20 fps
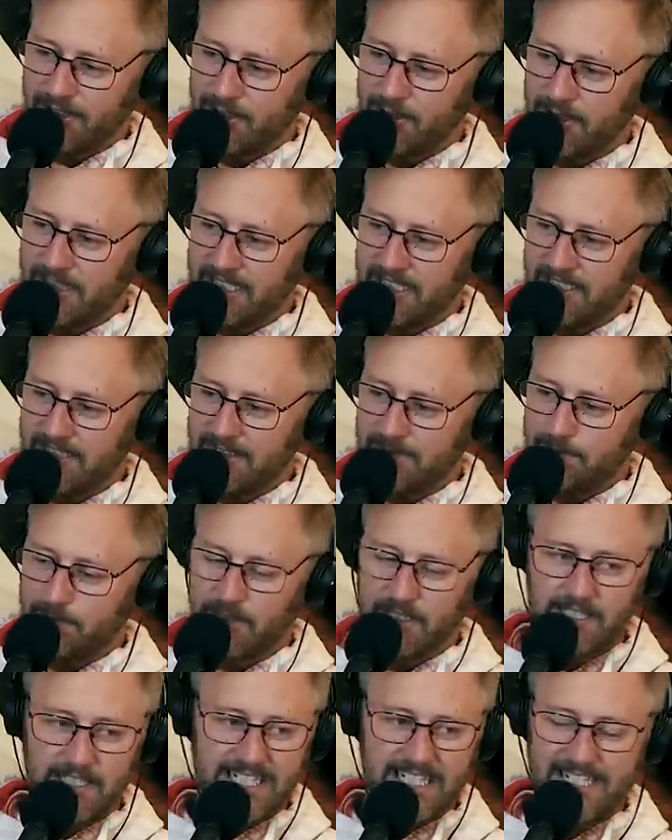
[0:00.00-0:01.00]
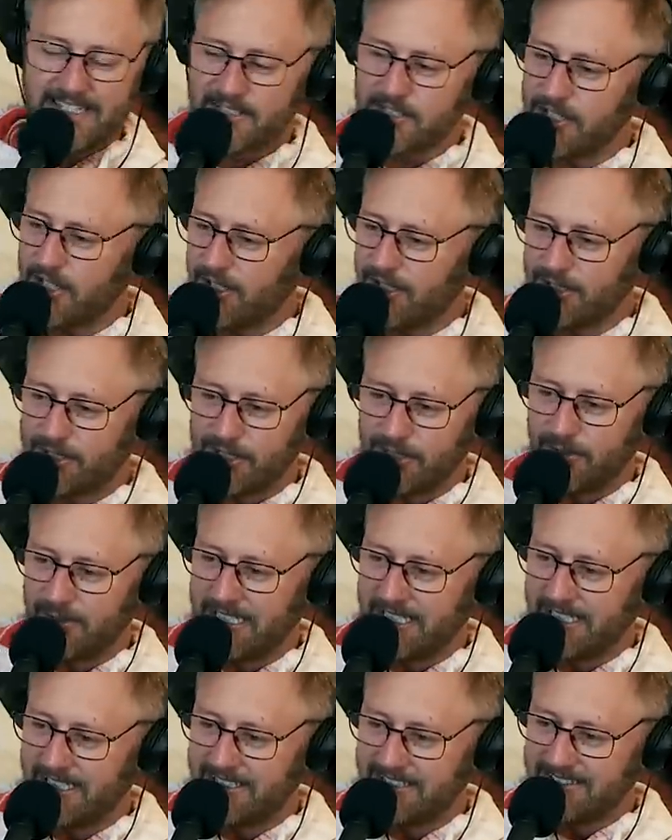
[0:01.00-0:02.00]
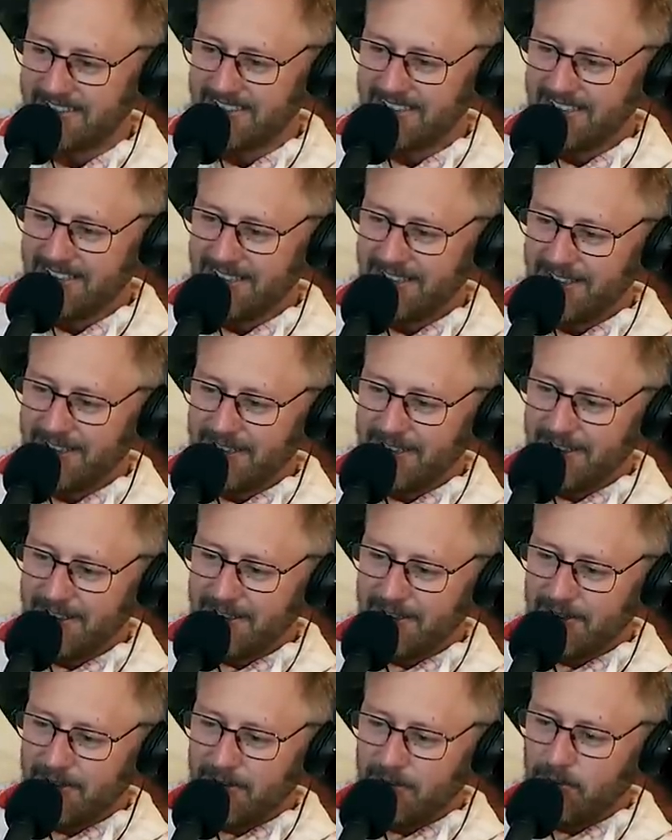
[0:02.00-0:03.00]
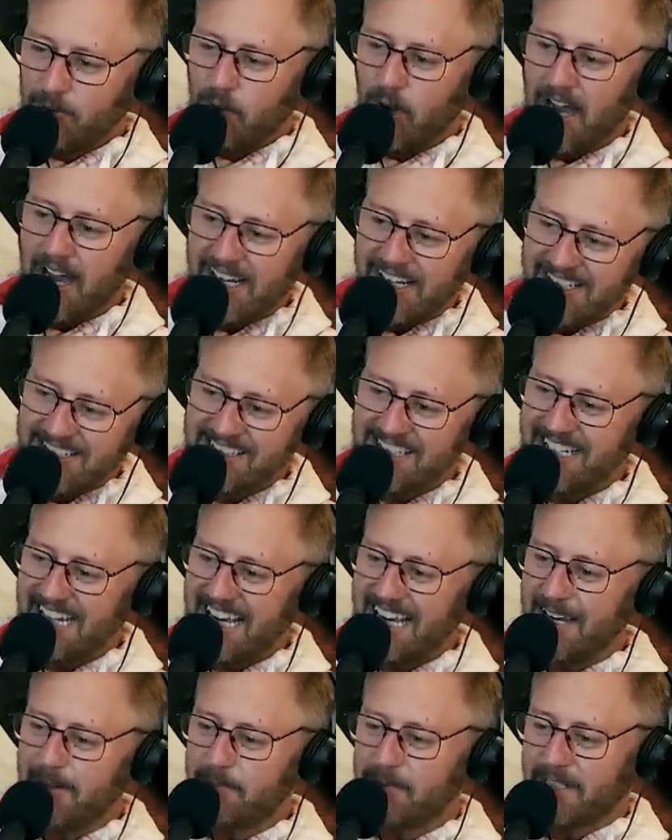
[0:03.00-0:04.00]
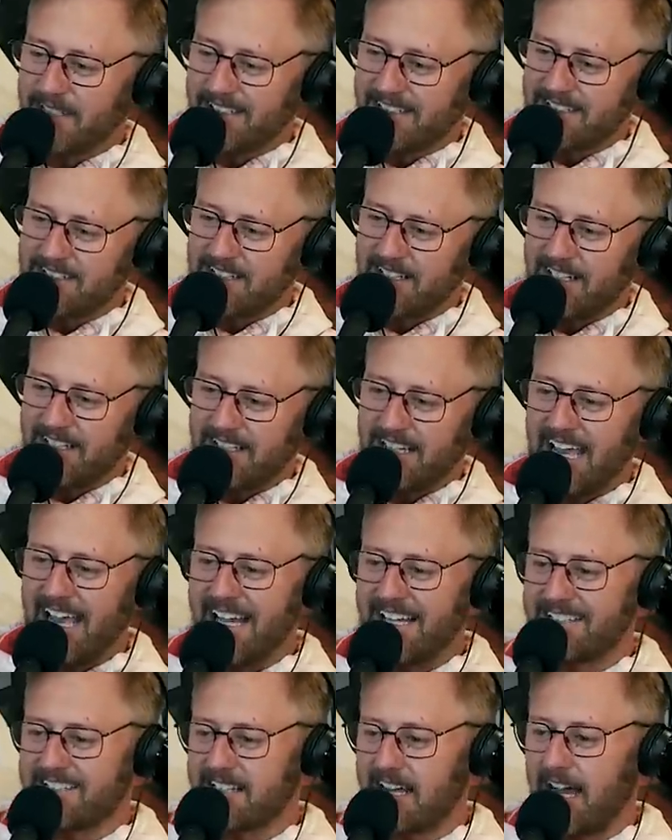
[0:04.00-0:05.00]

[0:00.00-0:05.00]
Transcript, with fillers: doing it. No, police aren't doing it. Big and red. No. Why is an ambulance like heads